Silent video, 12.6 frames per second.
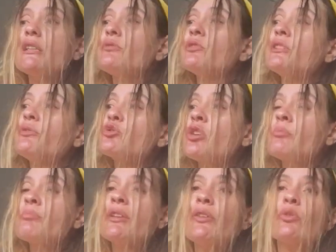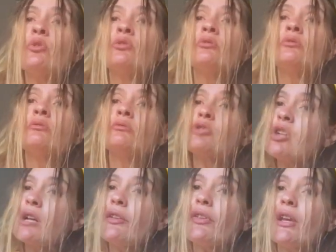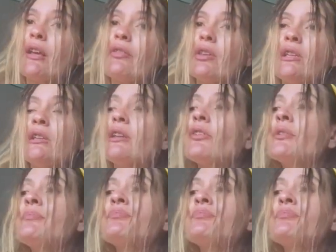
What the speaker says: even if Trump is who Charlie says he is.